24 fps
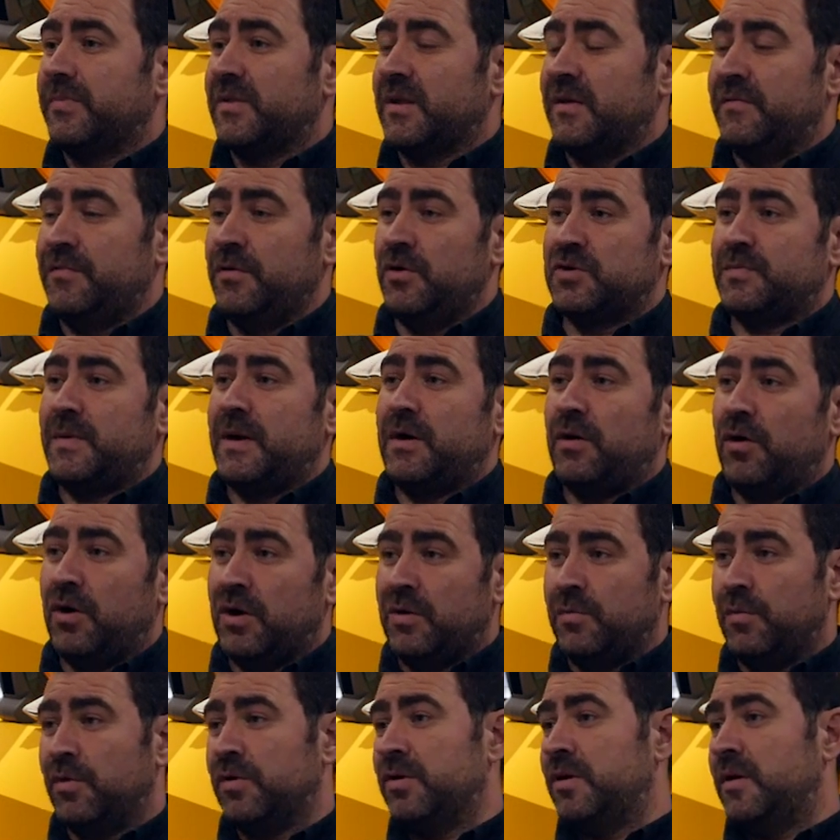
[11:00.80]
If you spent all
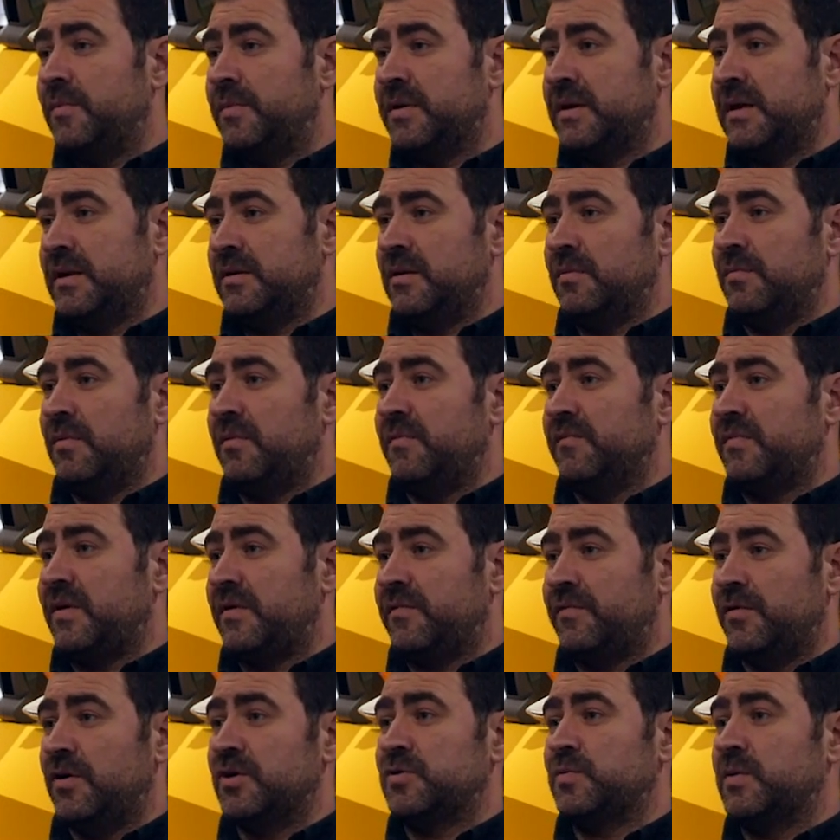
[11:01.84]
your money at the beginning of the month,
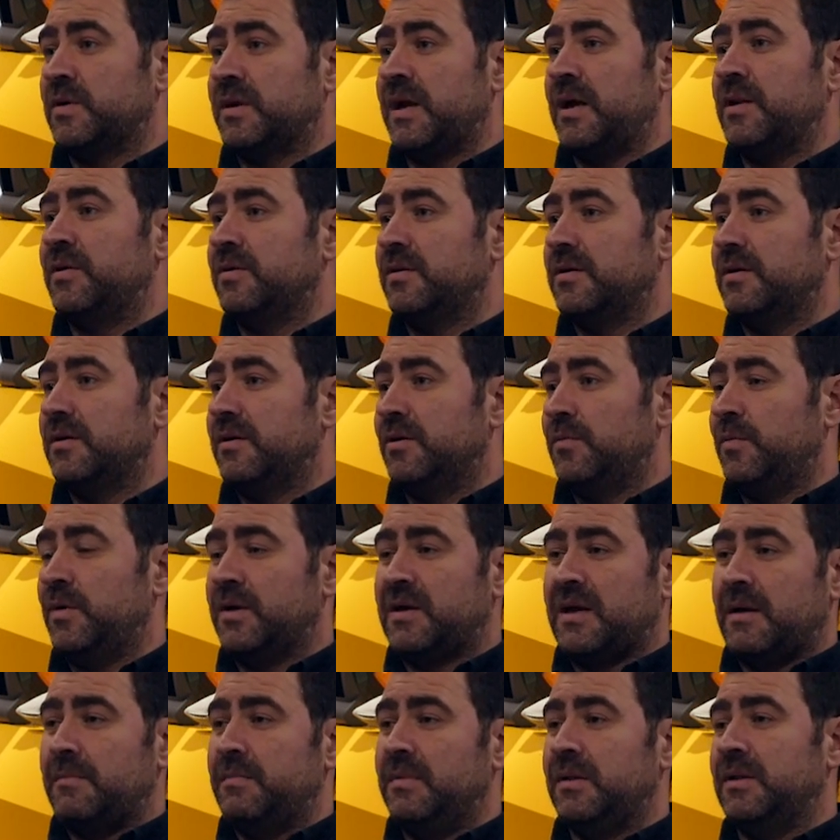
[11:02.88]
that first weekend
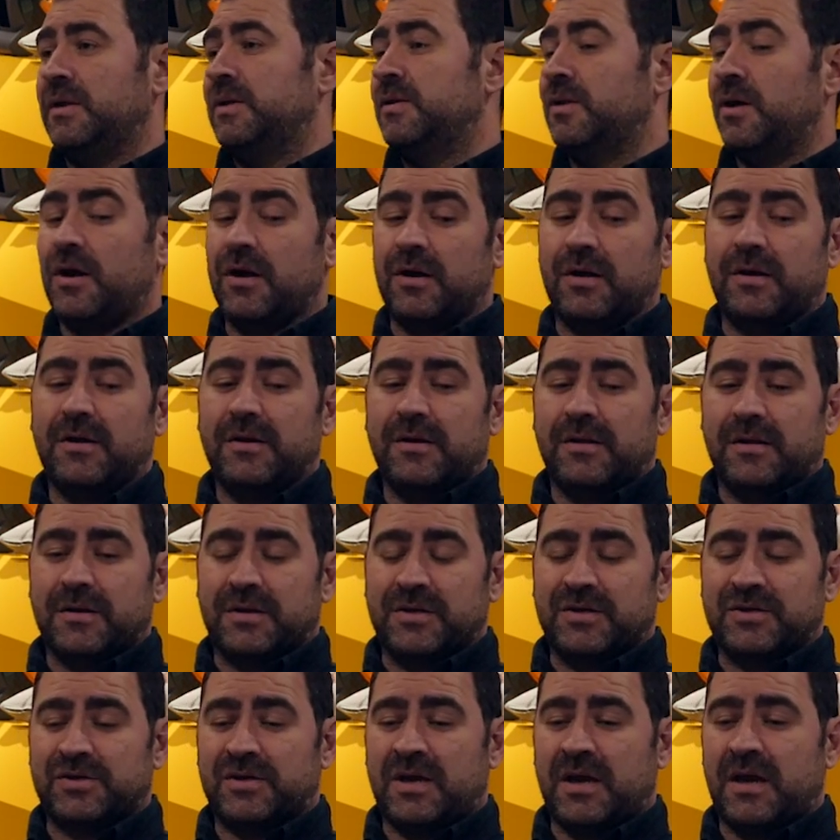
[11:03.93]
millionaire,
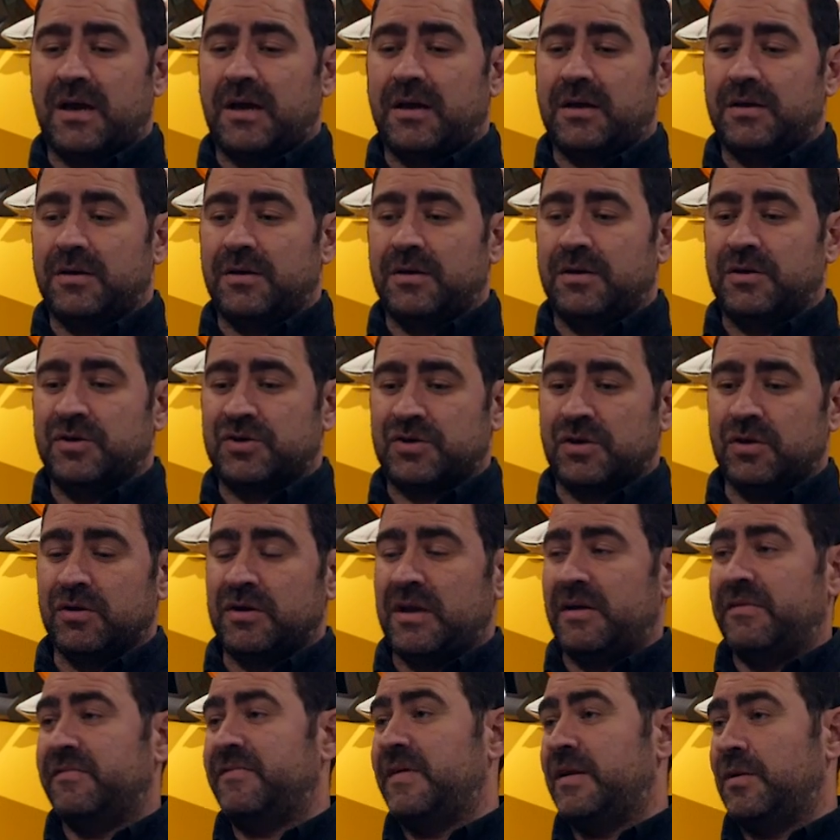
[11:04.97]
because you're still
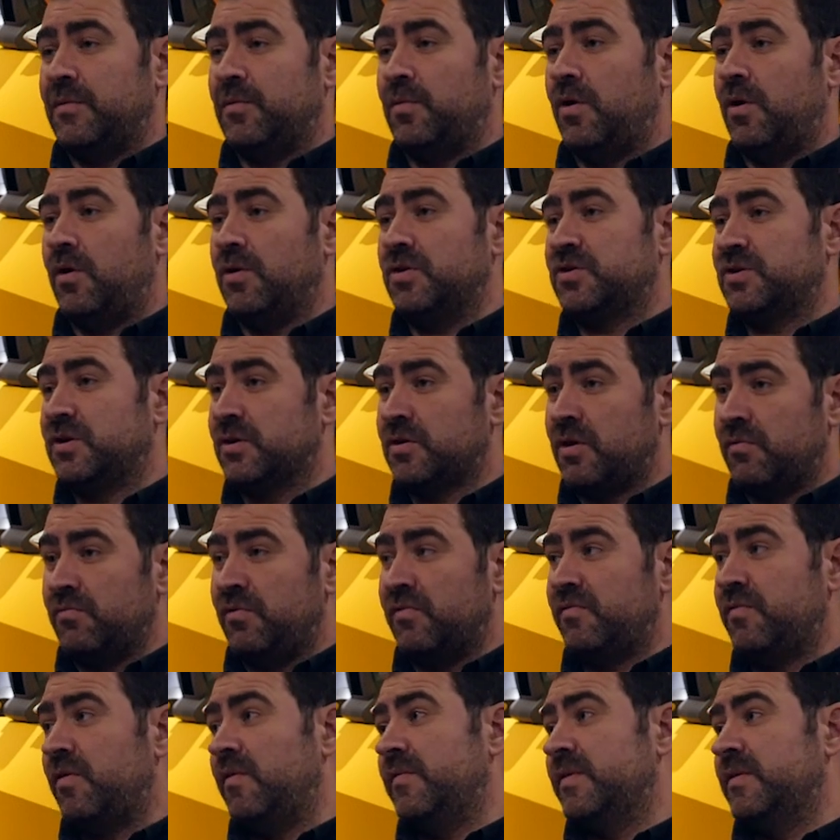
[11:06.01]
getting fed and water, you still got a
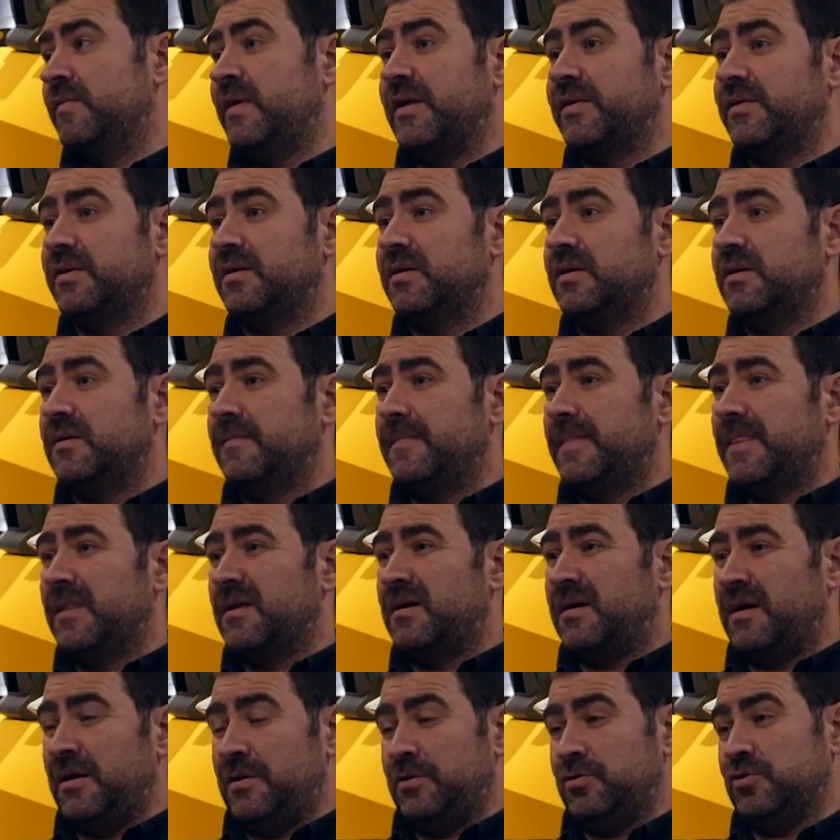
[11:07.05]
roof over your head,
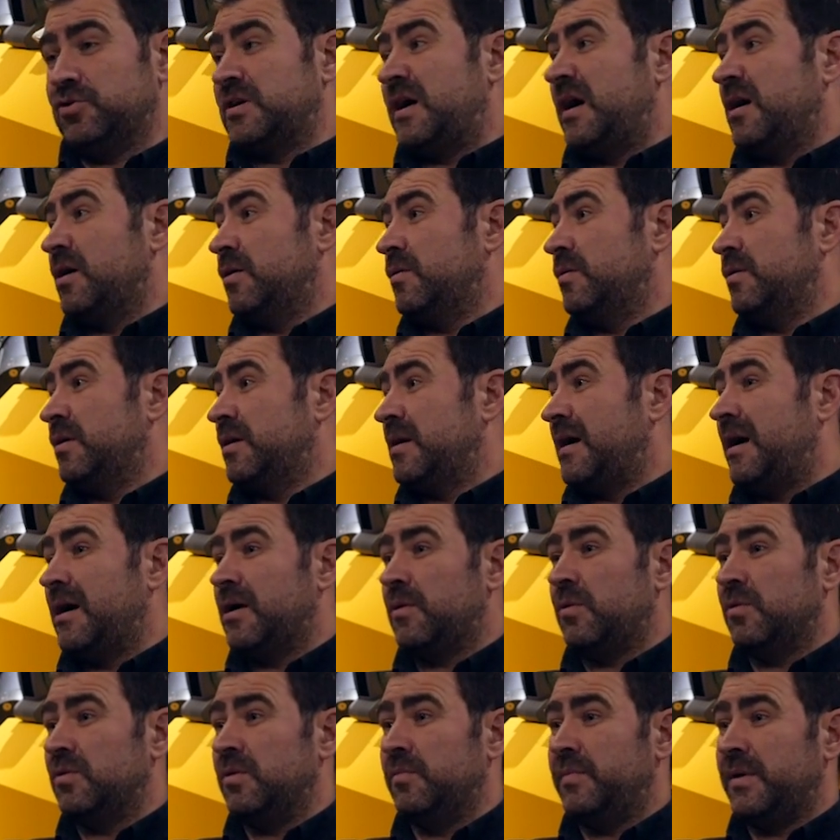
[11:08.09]
and you can't
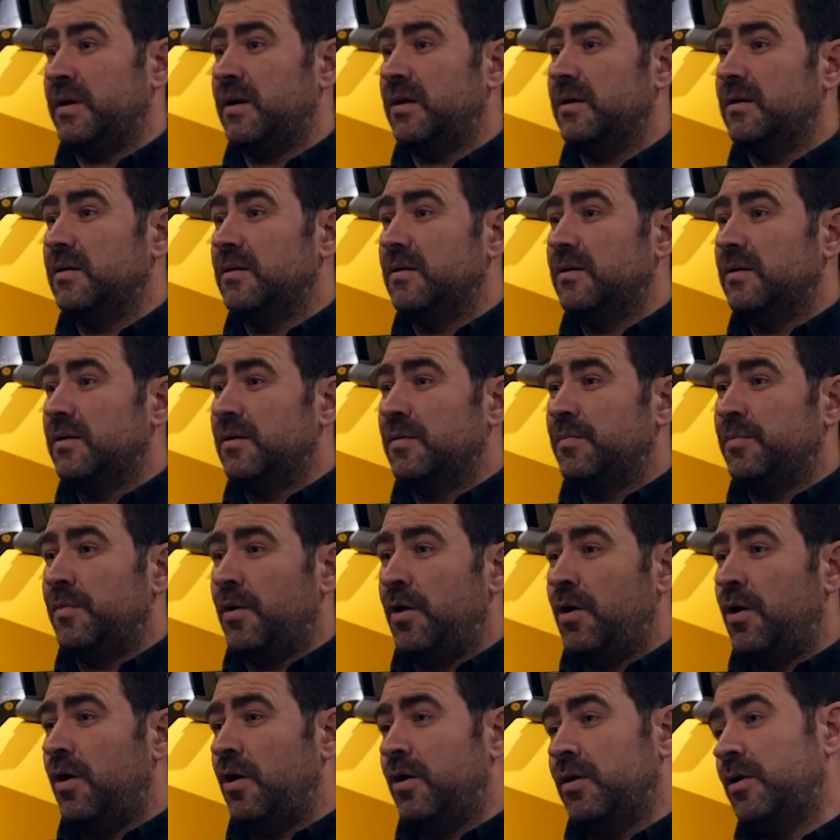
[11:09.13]
go on the beer.
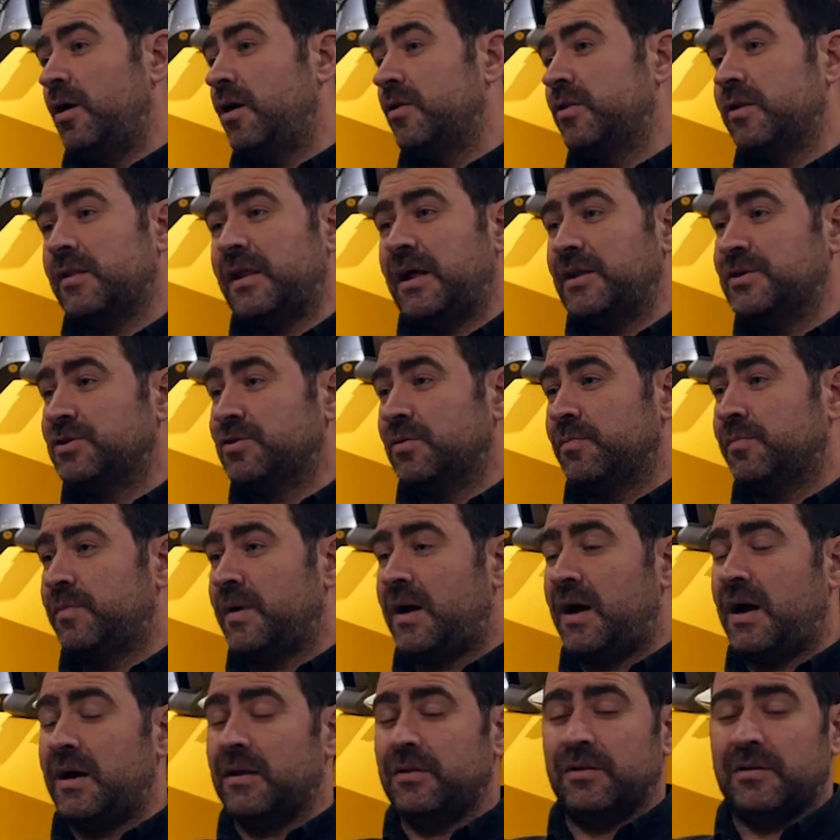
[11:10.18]
Or a lot of the lads will
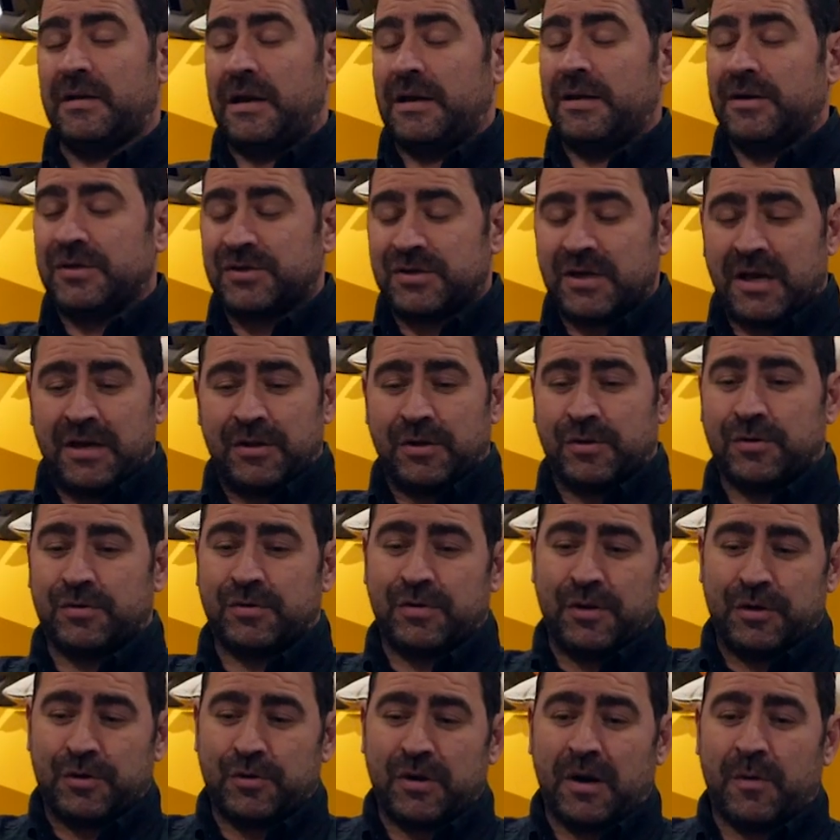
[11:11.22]
buy, like you said,
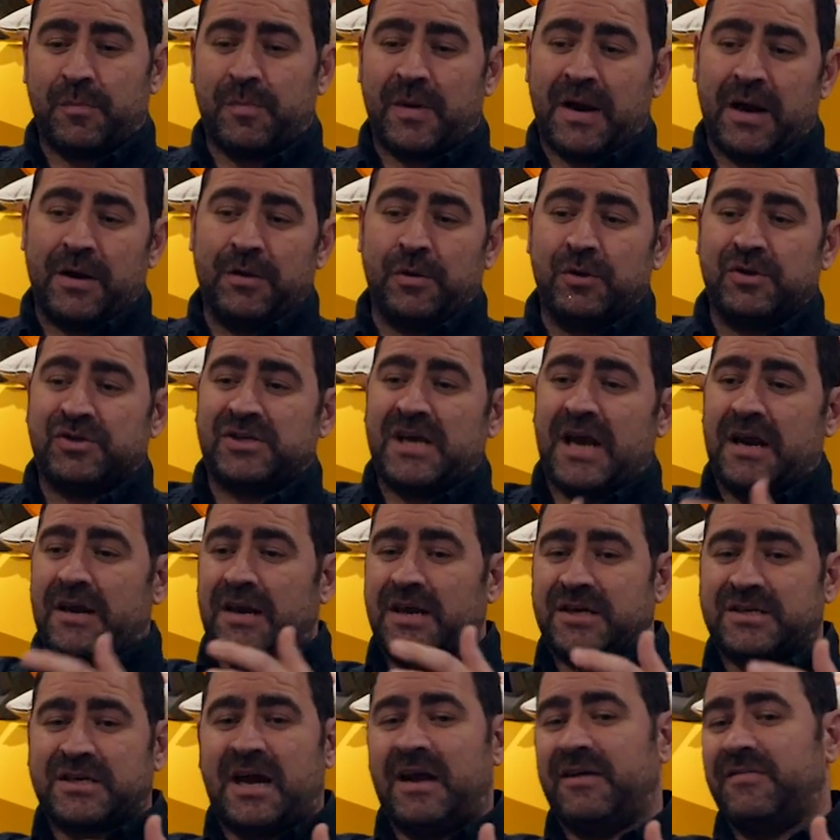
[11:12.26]
they're going to buy a new
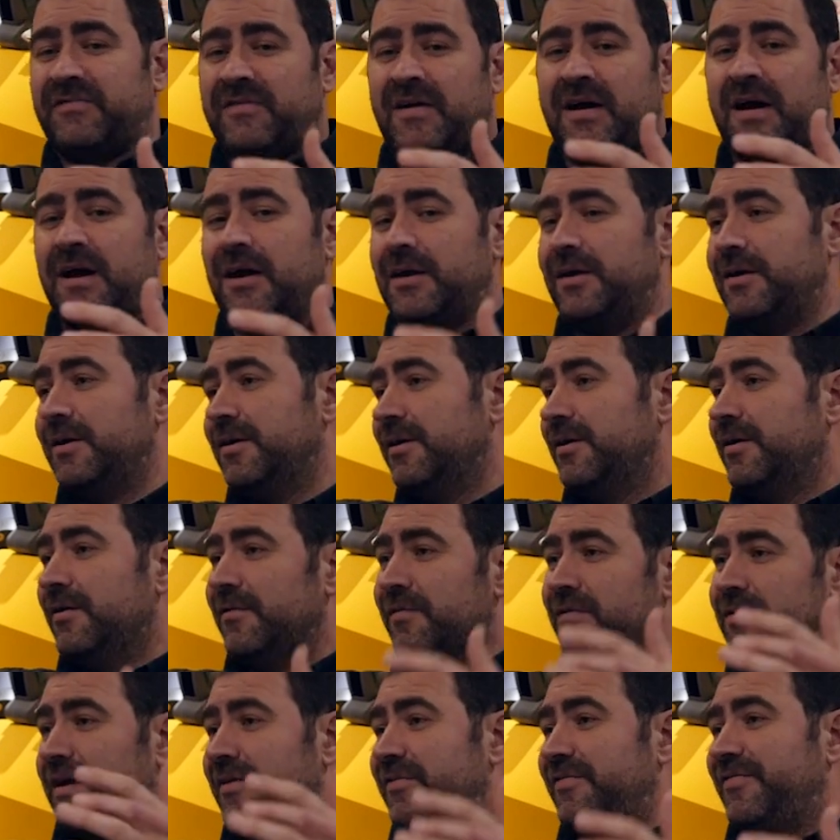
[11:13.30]
Technics Hi-Fi
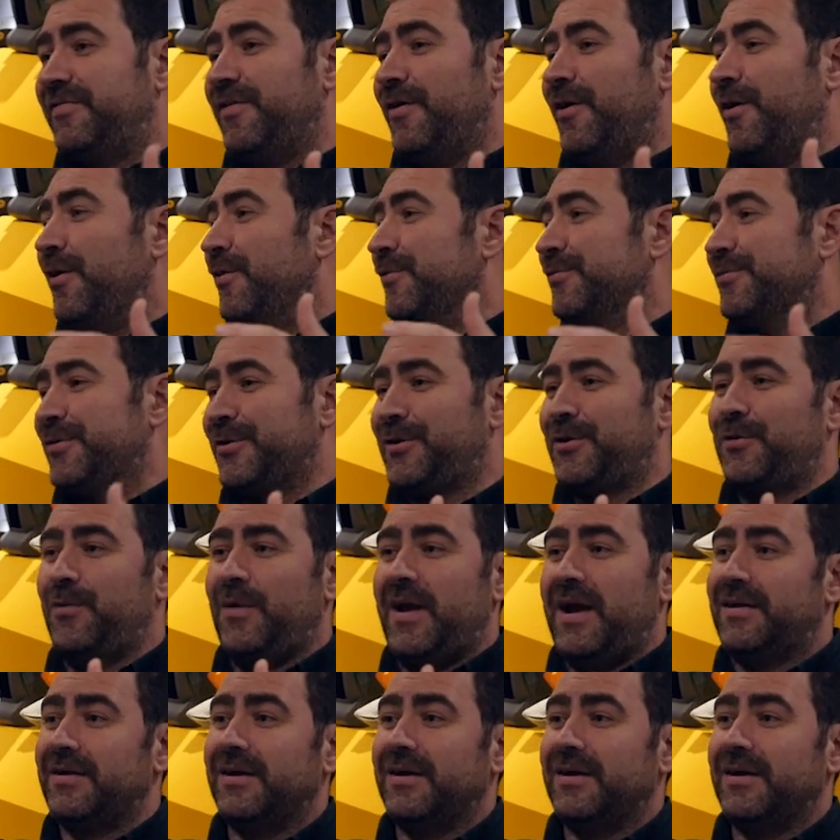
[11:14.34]
for like 400 quid,